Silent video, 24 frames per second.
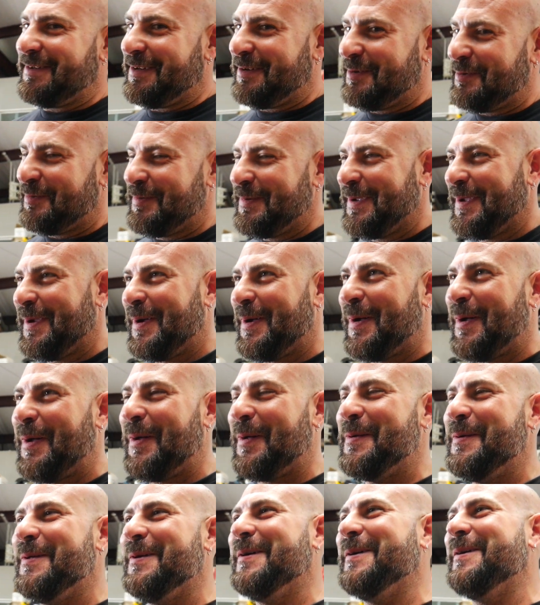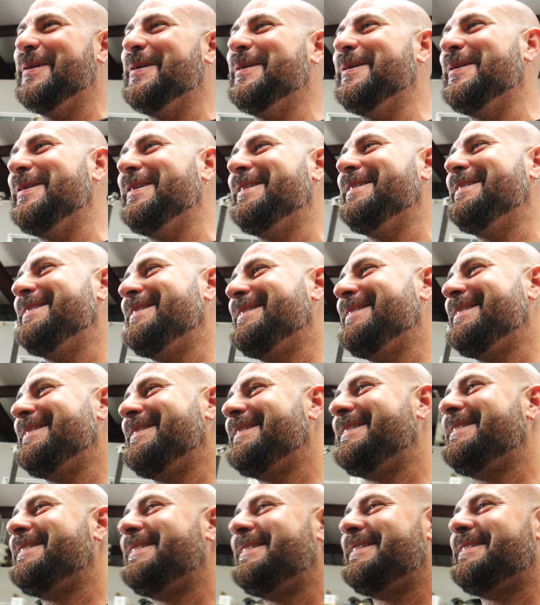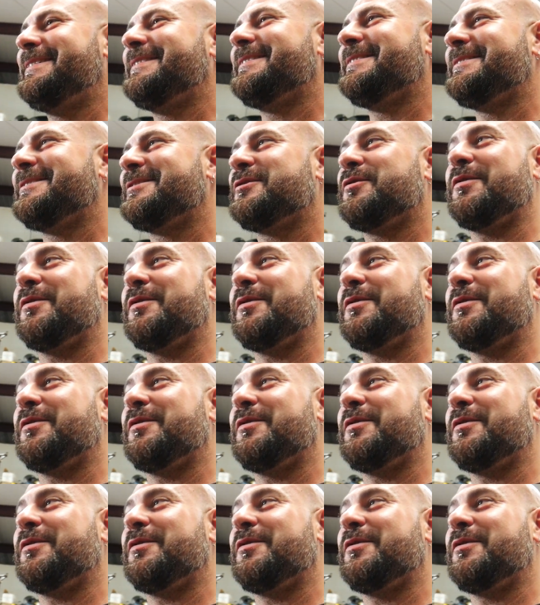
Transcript: but we all know it's